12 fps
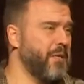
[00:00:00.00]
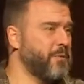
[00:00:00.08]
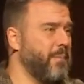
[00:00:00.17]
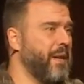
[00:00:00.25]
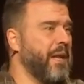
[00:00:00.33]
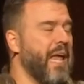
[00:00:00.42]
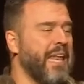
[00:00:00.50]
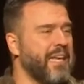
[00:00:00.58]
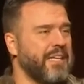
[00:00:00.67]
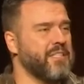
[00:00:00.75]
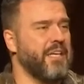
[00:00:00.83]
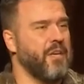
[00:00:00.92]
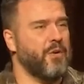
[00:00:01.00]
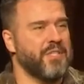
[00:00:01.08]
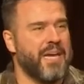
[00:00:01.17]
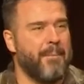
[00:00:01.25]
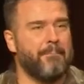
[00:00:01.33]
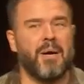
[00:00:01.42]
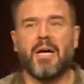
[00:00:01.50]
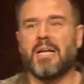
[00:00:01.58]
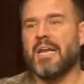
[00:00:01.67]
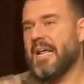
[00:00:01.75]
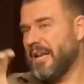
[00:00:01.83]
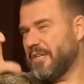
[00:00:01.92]
and spitting. Next thing you know, he's got
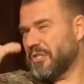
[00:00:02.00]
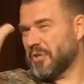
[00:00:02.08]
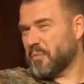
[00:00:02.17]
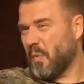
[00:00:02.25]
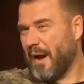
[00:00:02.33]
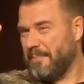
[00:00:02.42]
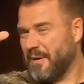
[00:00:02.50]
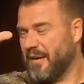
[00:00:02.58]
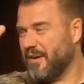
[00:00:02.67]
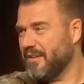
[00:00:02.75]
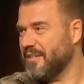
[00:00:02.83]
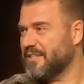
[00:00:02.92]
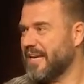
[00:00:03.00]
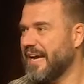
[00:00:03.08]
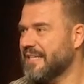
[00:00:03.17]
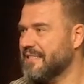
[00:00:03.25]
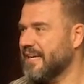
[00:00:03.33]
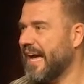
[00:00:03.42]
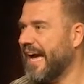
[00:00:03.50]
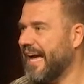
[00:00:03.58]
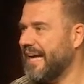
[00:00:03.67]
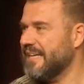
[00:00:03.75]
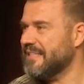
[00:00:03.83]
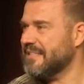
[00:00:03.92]
mud, and he starts wiping it on this guy's
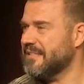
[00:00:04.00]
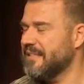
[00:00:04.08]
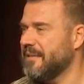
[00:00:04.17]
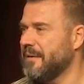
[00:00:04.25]
eyes.